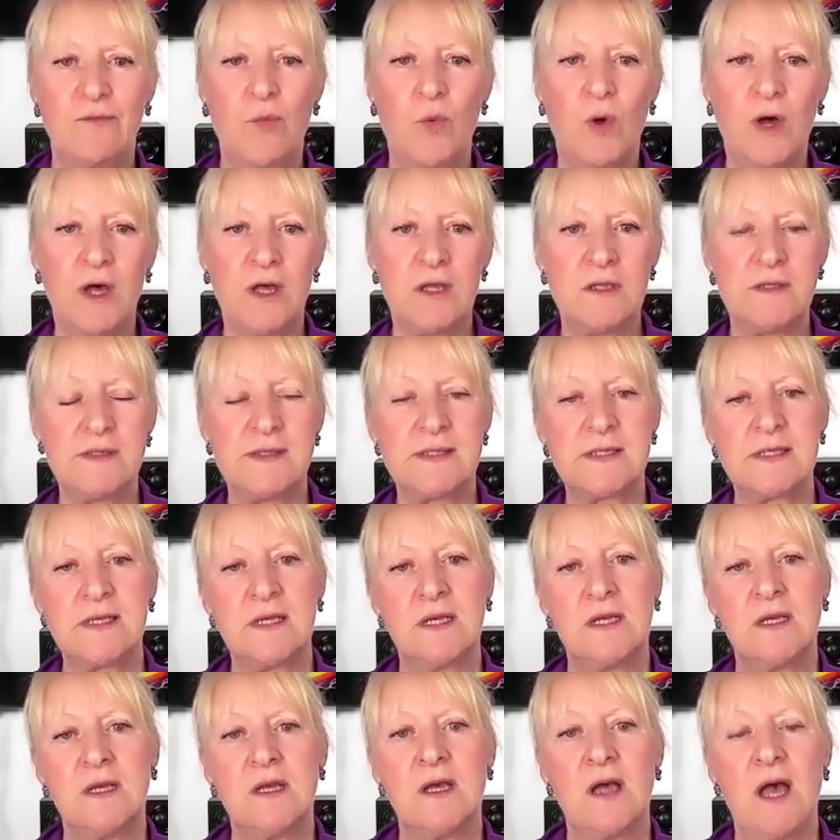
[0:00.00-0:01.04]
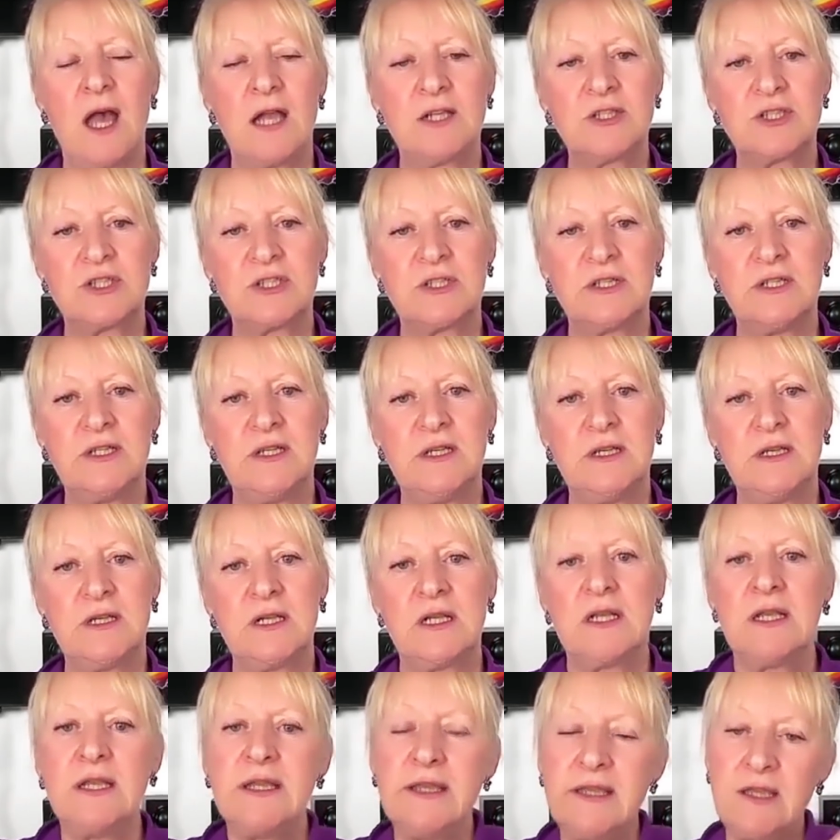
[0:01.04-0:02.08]
was actually
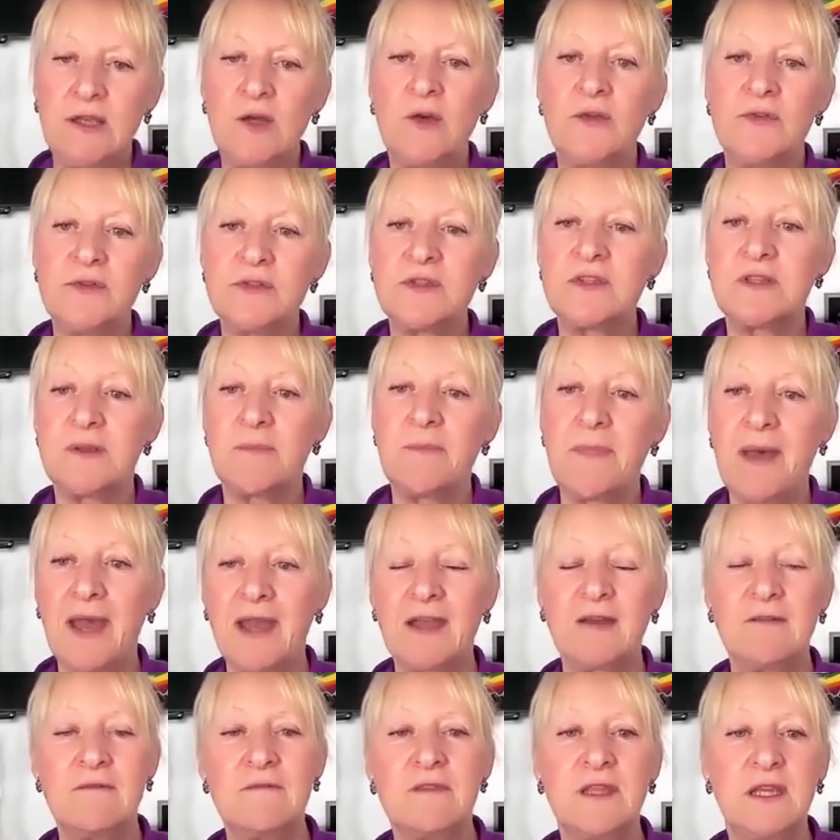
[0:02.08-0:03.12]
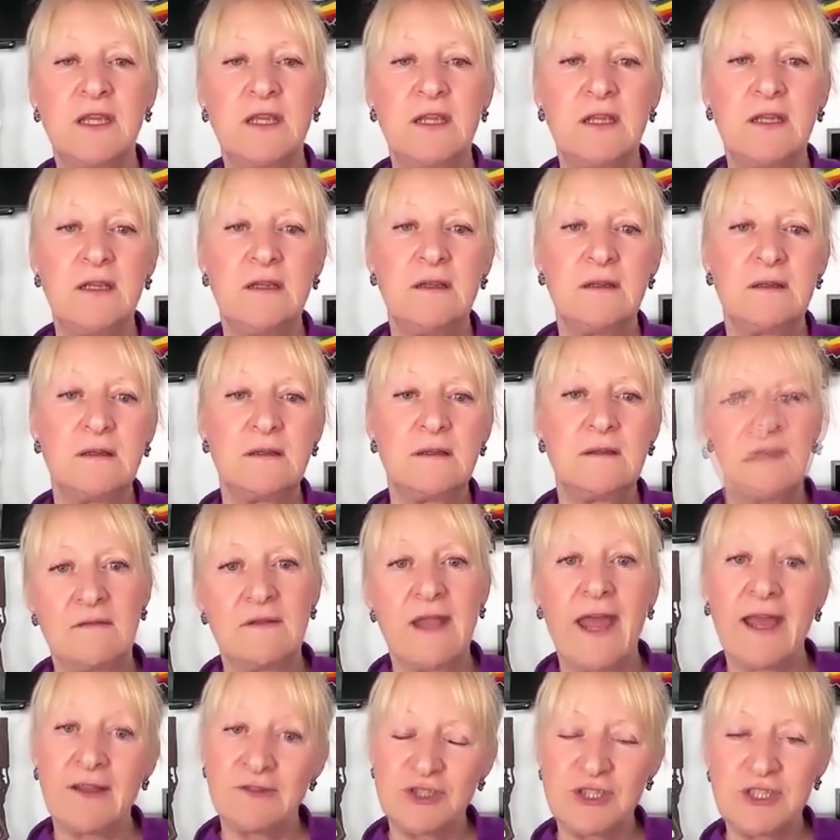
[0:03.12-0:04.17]
clinging onto the back of the
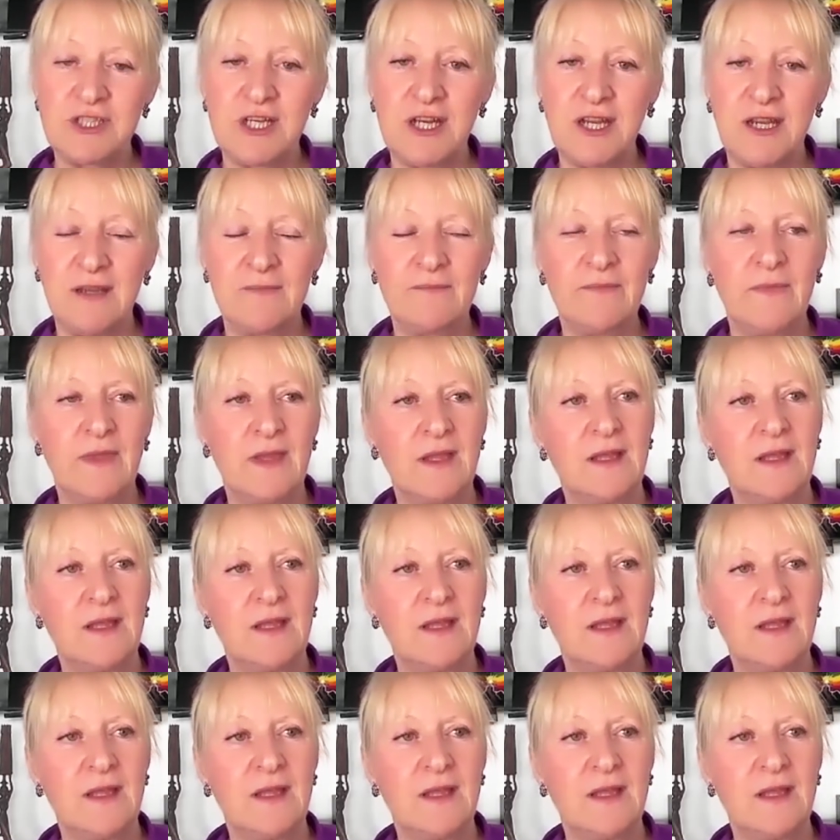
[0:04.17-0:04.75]
lounge chair